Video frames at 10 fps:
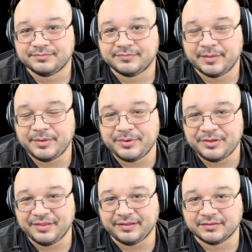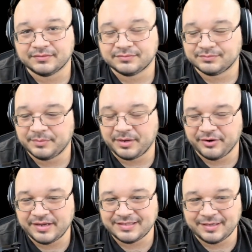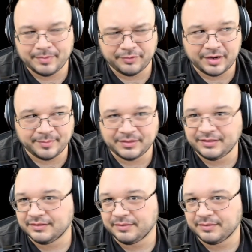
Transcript: Let me know what you think. Am I crazy? Am I rambling?